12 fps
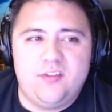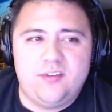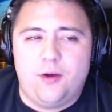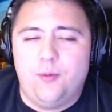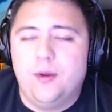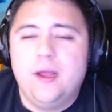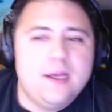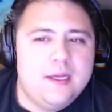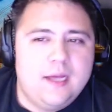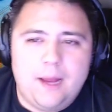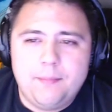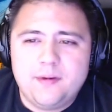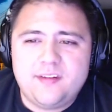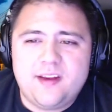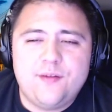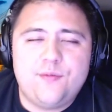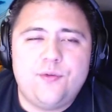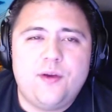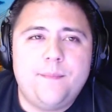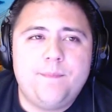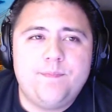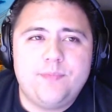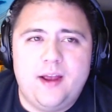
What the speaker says: So I'm excited for him.